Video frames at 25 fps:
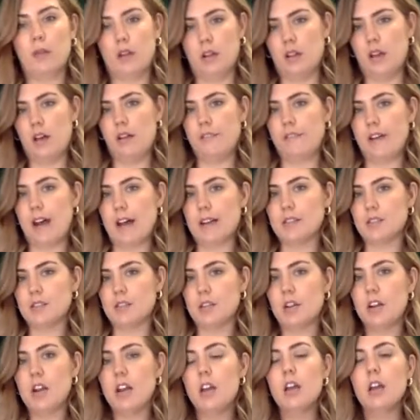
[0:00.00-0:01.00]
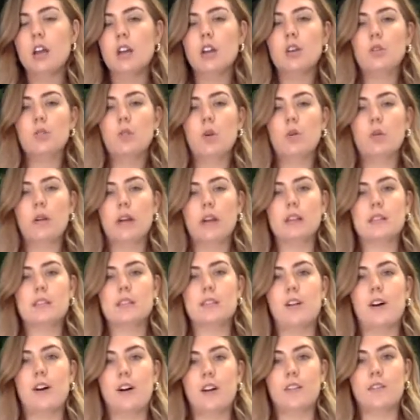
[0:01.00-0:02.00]
a lot faster and you won't get as
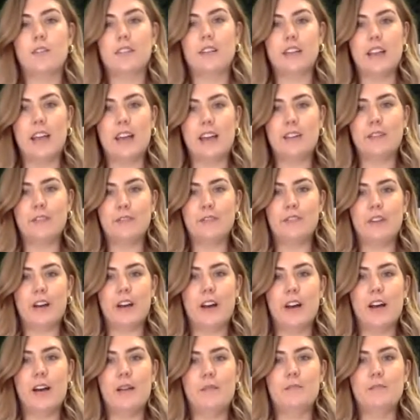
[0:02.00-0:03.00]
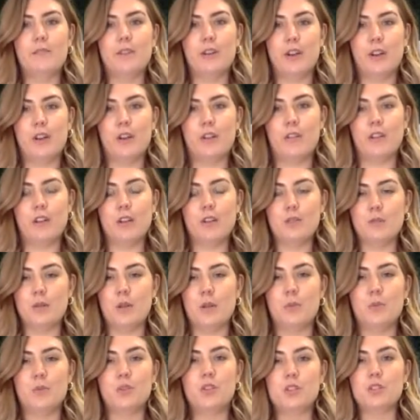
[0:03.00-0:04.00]
long of a life for your
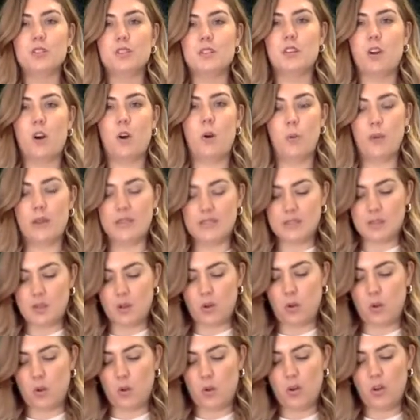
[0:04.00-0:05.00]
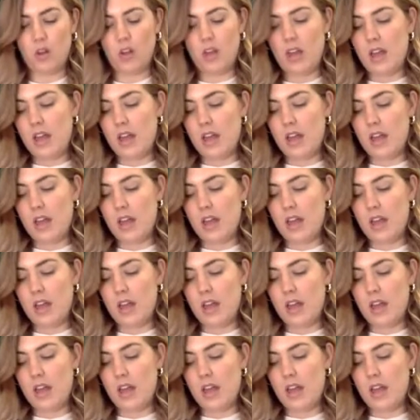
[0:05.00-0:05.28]
arrangement, which is always the goal.